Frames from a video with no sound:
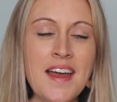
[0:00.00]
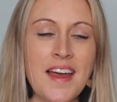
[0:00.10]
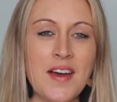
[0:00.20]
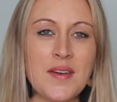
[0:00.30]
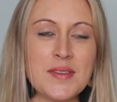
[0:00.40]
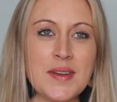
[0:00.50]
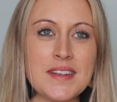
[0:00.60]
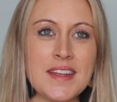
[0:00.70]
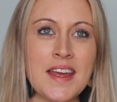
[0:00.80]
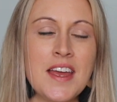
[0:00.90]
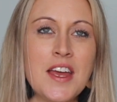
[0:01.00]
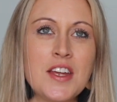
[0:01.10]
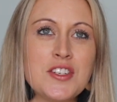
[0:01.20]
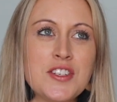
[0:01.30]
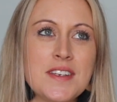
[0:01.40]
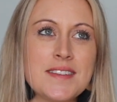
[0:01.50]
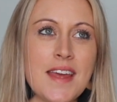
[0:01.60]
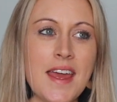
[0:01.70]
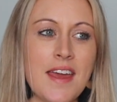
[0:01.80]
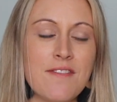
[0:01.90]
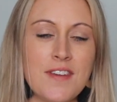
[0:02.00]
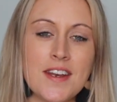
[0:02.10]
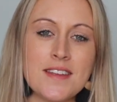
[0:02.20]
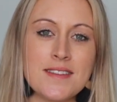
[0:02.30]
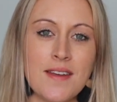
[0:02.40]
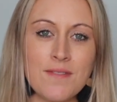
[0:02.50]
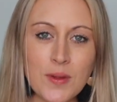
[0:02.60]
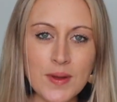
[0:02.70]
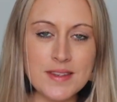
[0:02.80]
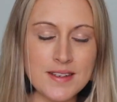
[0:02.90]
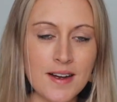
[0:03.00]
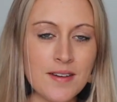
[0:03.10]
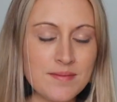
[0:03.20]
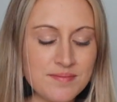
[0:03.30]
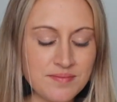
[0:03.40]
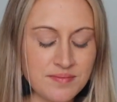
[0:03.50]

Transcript: always want to say, she's a fitness influencer.